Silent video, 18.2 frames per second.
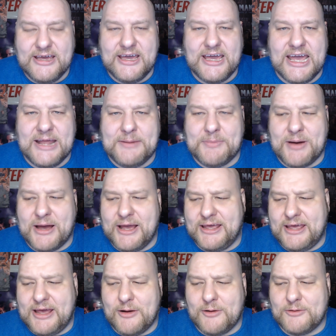and my
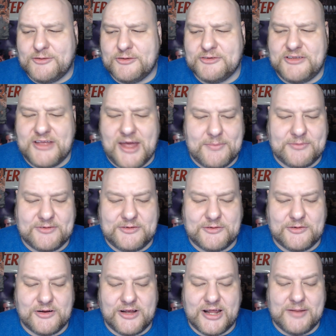characters of the
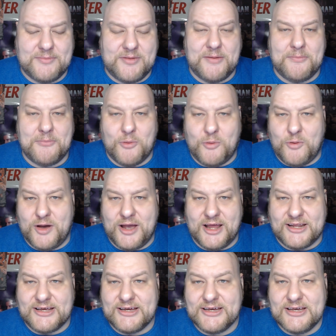episode are going to be
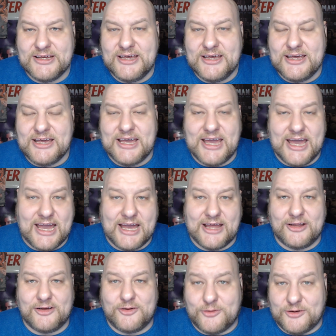Boyd
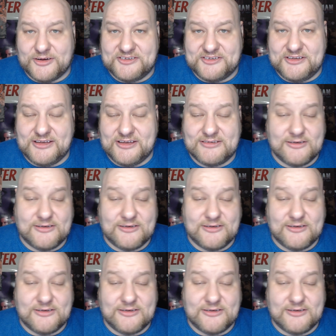and Christy.